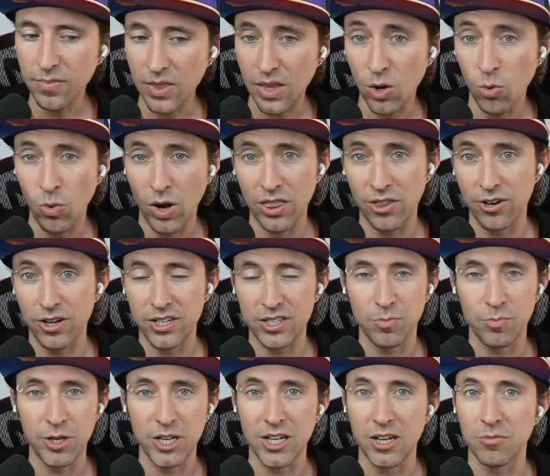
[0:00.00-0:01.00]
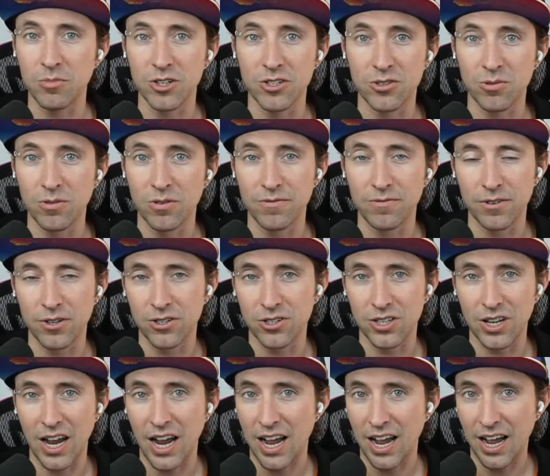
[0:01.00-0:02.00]
whether it's being able to reverse
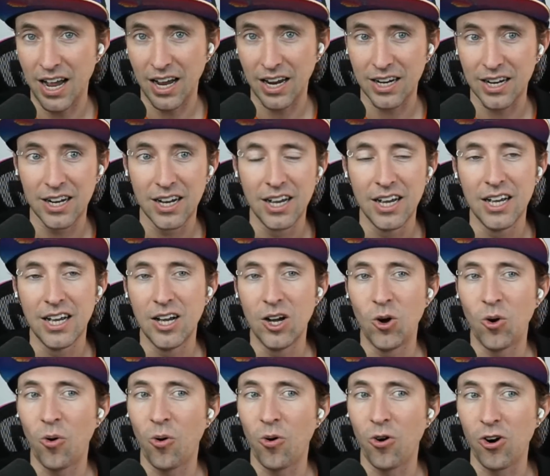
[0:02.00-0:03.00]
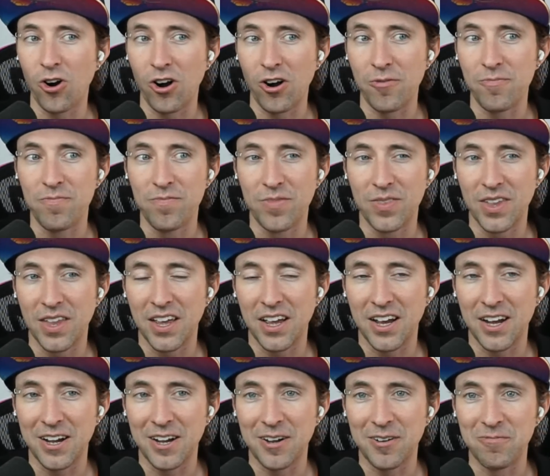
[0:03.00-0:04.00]
a hack or
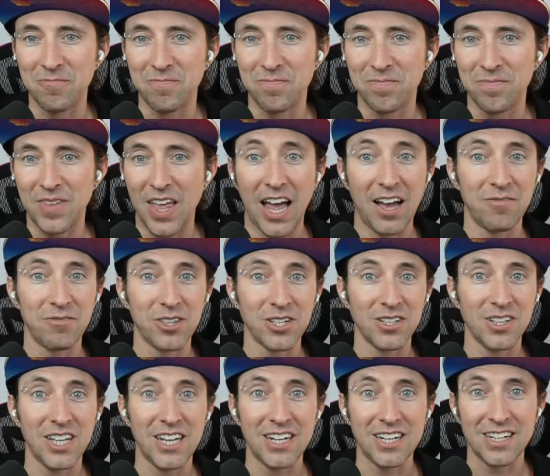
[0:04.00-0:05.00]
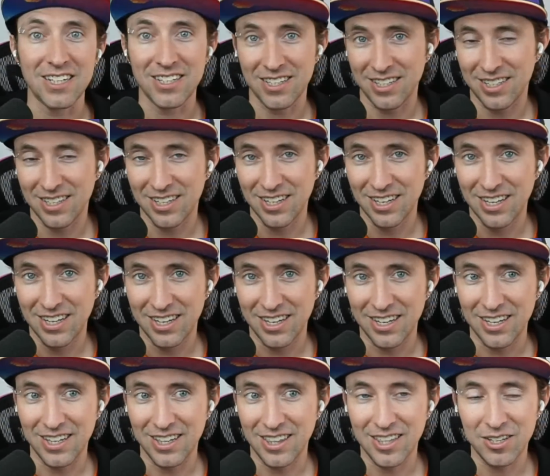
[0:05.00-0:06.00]
have the latest
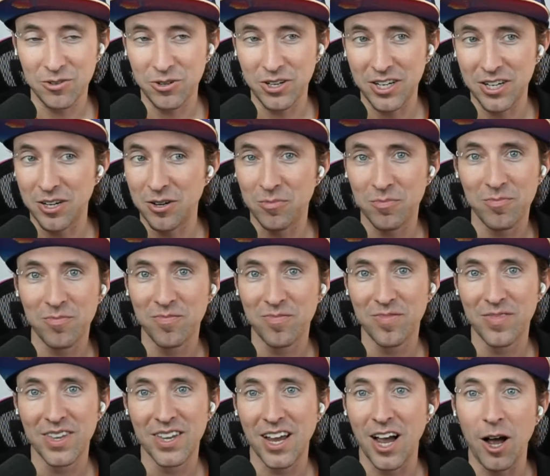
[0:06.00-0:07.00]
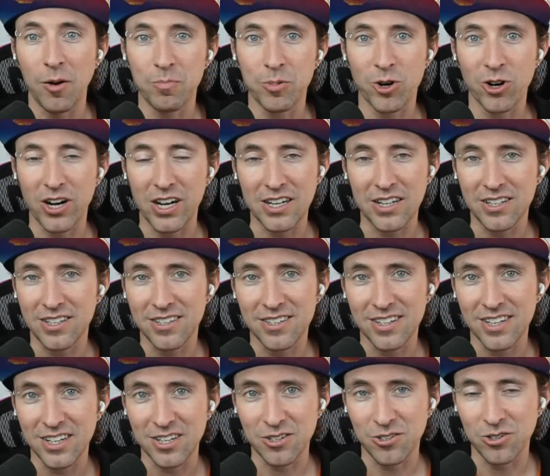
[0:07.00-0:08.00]
Ethereum upgrades
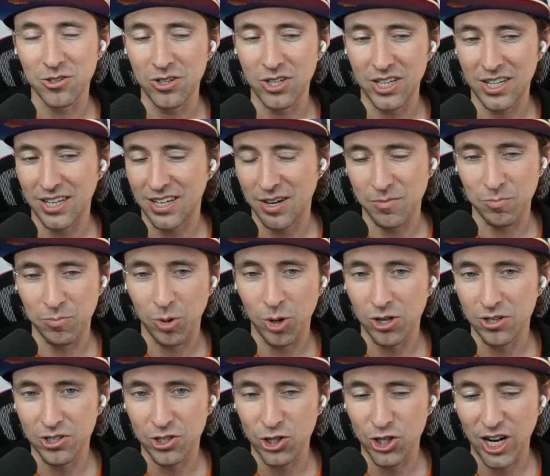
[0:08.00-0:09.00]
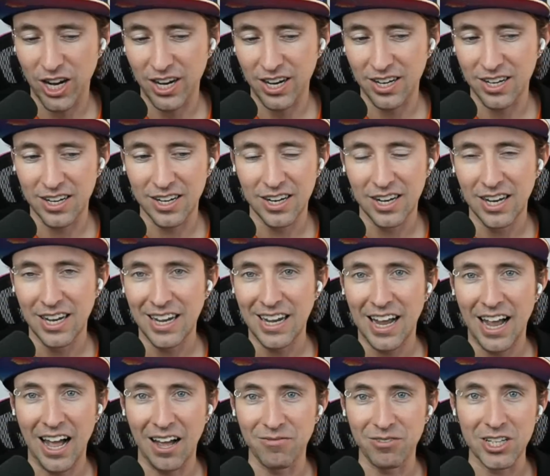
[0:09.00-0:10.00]
included in PulseChain,
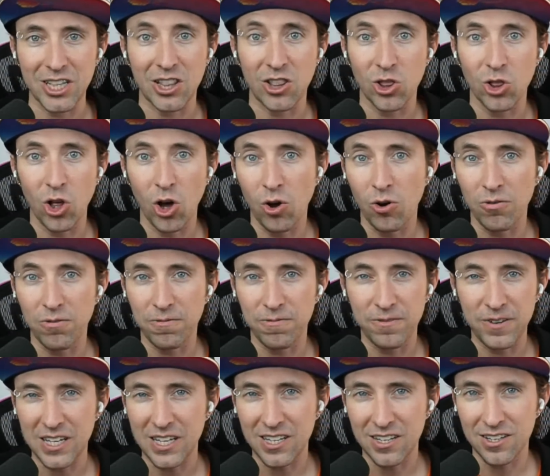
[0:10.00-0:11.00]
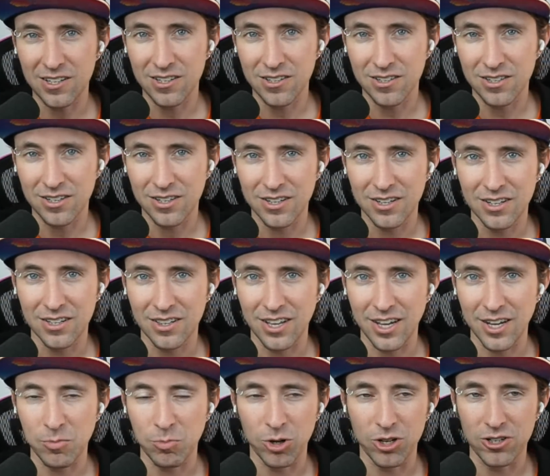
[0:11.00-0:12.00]
having low fees
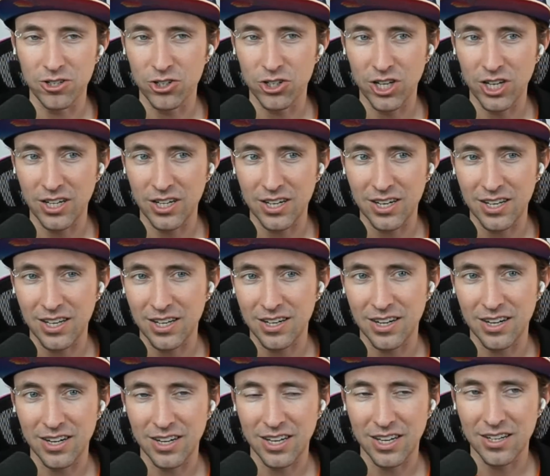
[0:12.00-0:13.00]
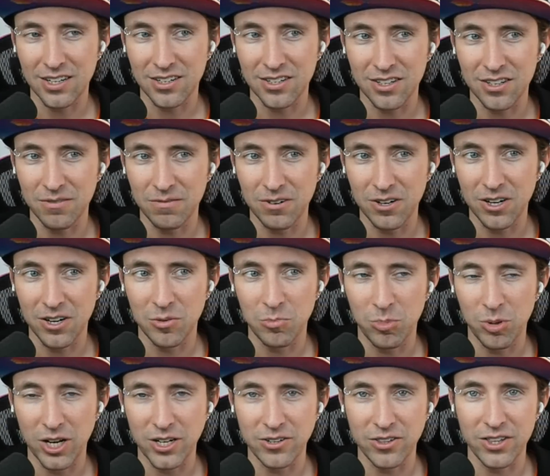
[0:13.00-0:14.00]
like PulseChain can deliver
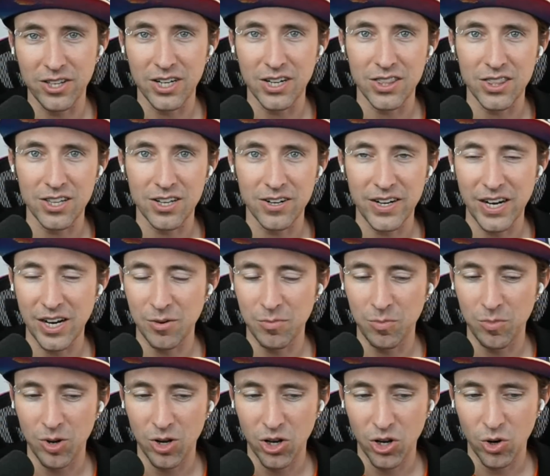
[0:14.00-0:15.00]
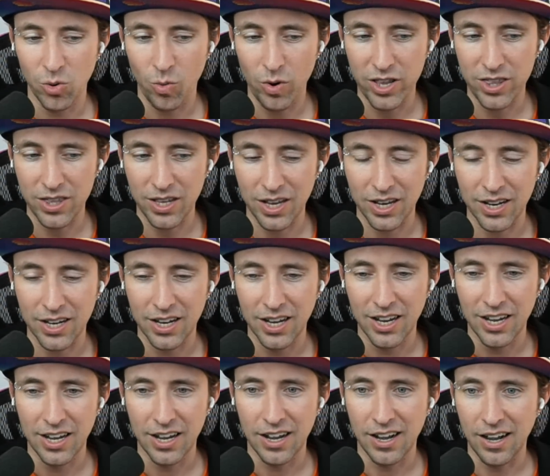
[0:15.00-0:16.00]
better than Ethereum. We think,
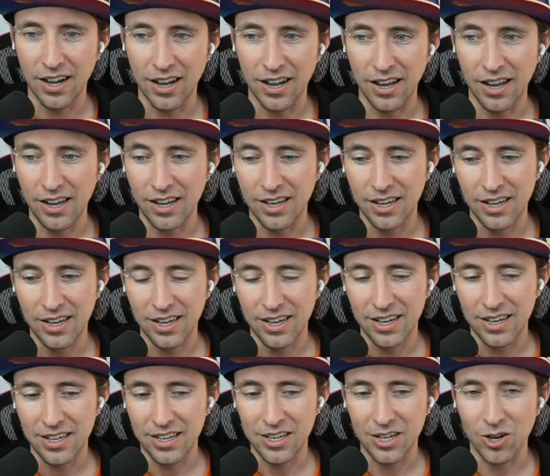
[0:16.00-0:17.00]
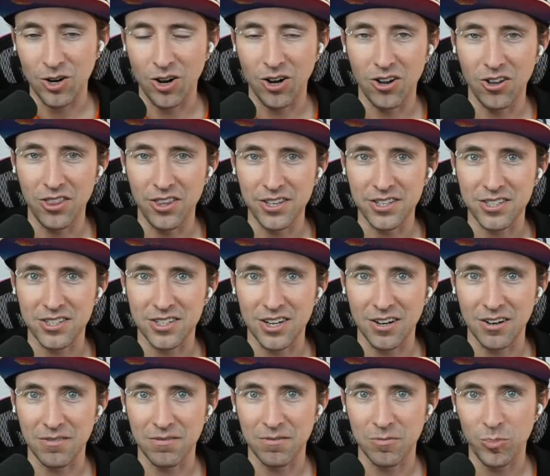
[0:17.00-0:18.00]
all this
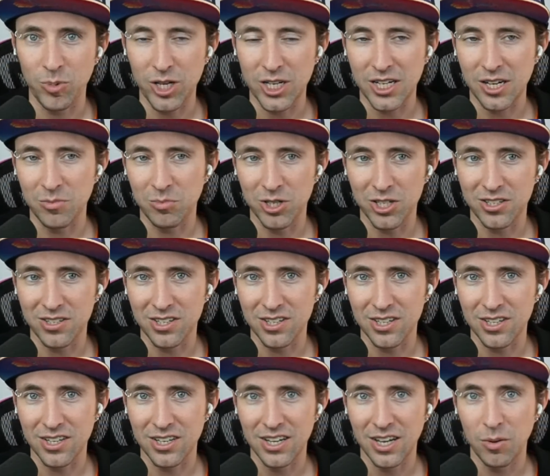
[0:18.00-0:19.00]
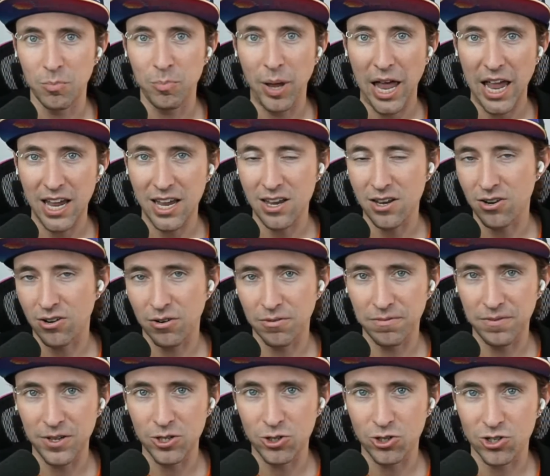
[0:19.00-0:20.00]
stuff, being able to pay your
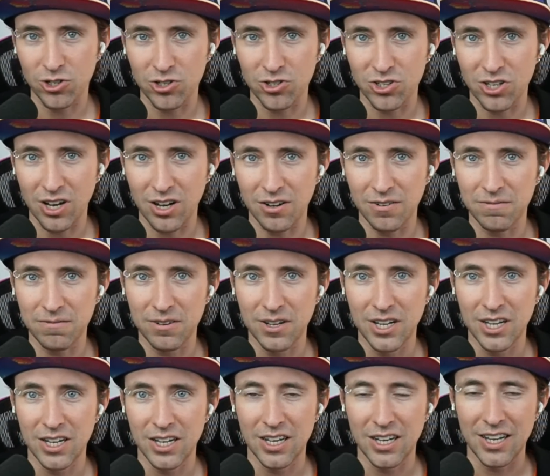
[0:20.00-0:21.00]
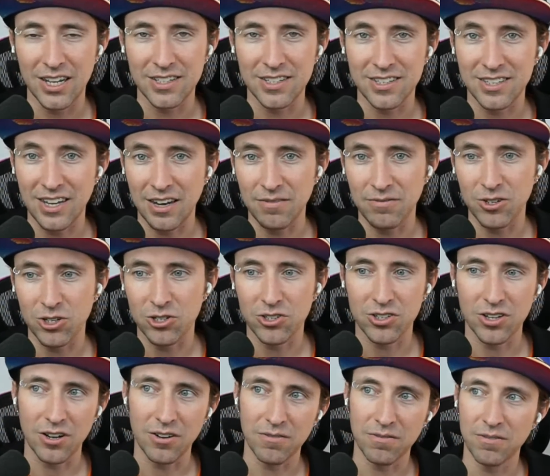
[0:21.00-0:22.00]
future self and save
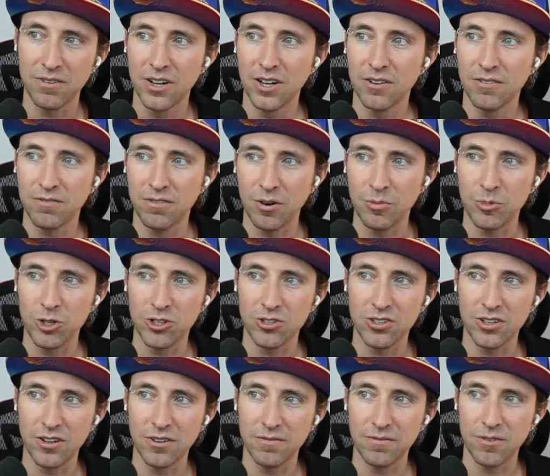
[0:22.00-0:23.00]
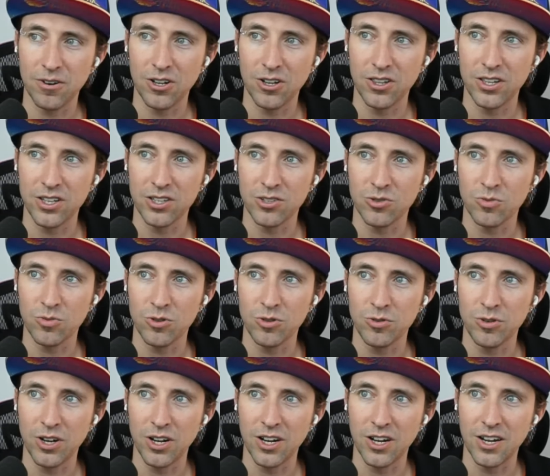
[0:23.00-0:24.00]
yourself from yourself, all this would
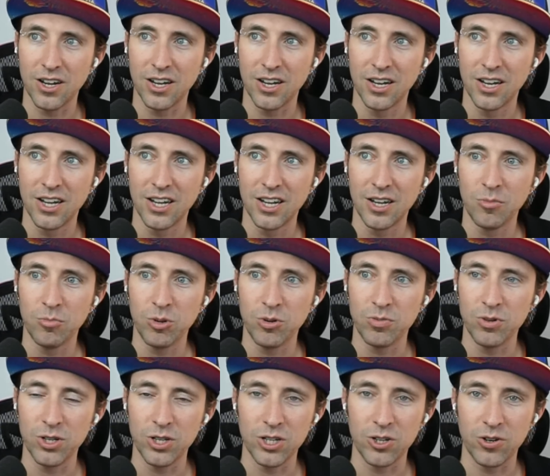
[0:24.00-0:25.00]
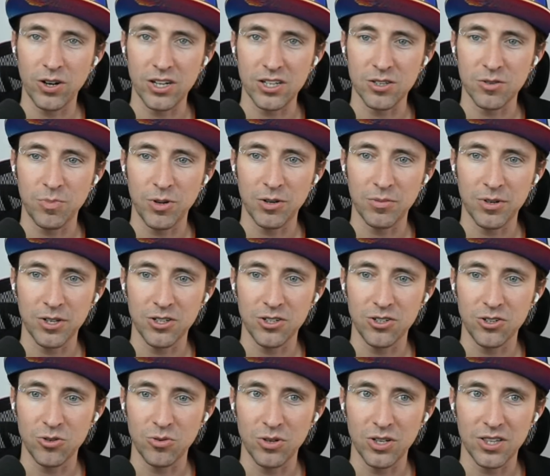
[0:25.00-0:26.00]
be really great to be able to
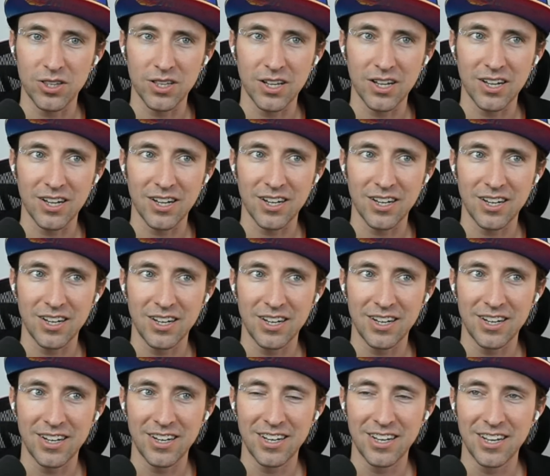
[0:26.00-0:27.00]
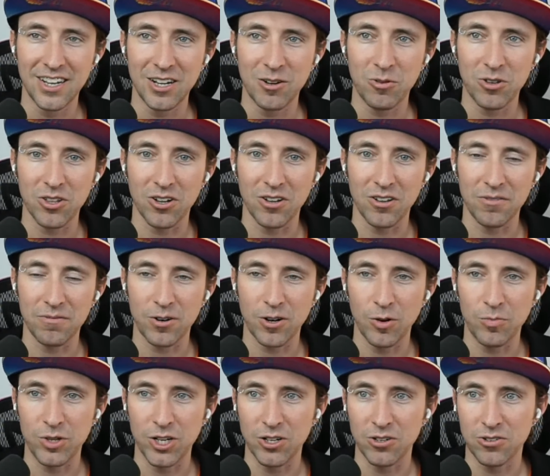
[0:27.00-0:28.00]
do with all of
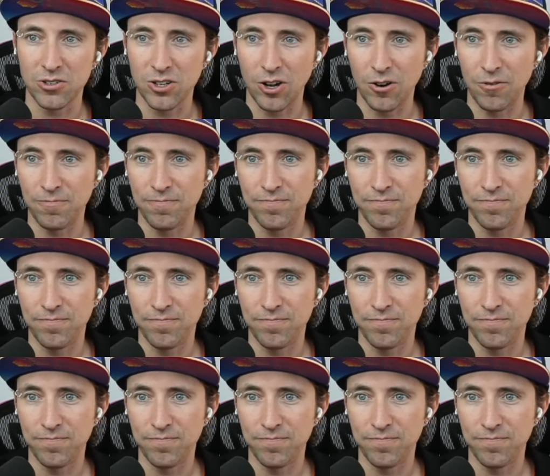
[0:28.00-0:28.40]
crypto. So